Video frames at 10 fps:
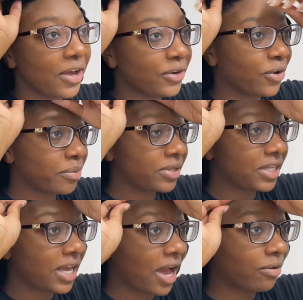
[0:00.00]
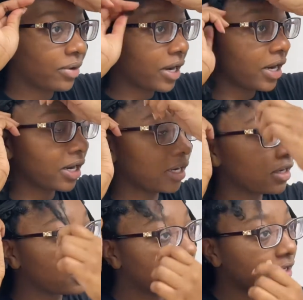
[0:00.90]
Normally I wear,
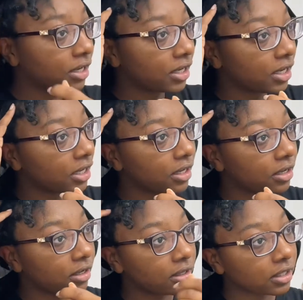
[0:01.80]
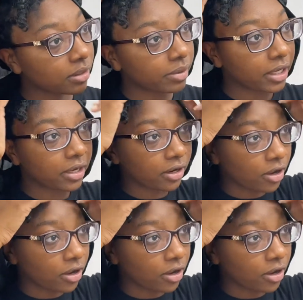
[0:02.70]
look at my hair.